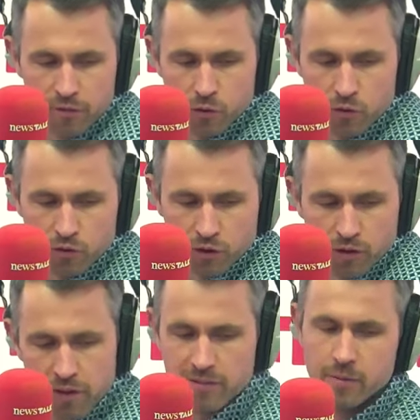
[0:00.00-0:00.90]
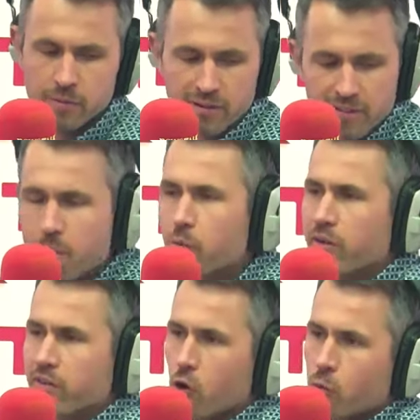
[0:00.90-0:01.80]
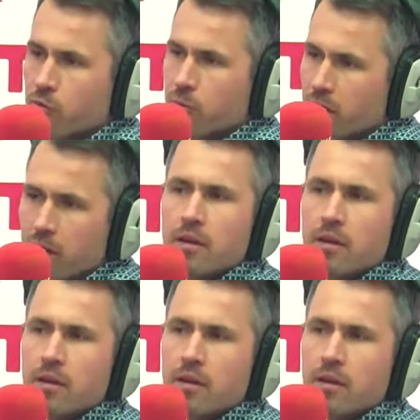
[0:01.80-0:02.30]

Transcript: future? It seems a slippery slope to me.